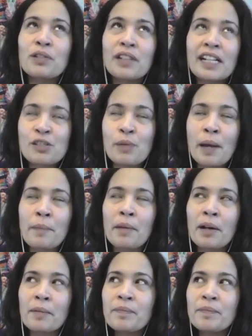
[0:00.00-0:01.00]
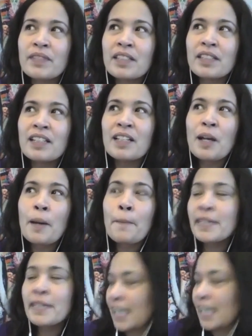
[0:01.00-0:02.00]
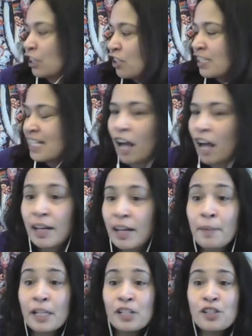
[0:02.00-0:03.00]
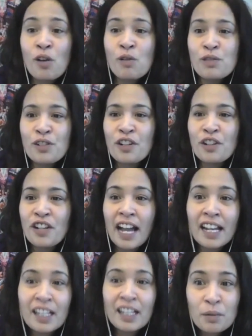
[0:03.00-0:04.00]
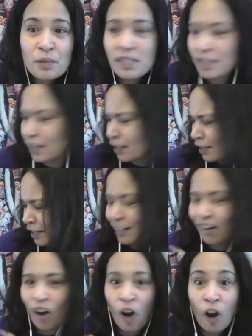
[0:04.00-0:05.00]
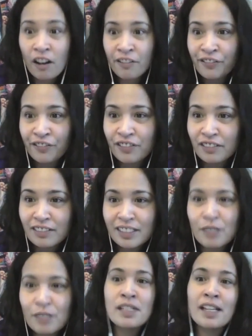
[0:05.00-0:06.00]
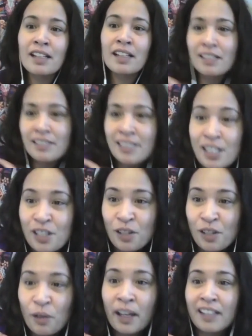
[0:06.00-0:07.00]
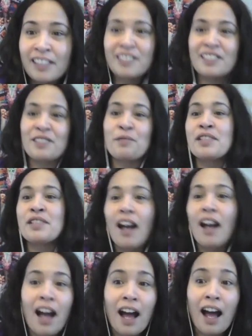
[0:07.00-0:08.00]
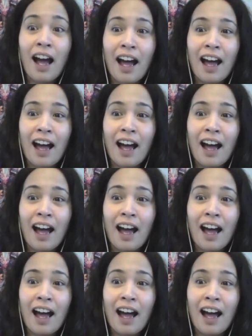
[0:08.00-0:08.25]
I swam up. But then I looked down at my shoulder, and it was like off. It was like dislocated. It was like, ah.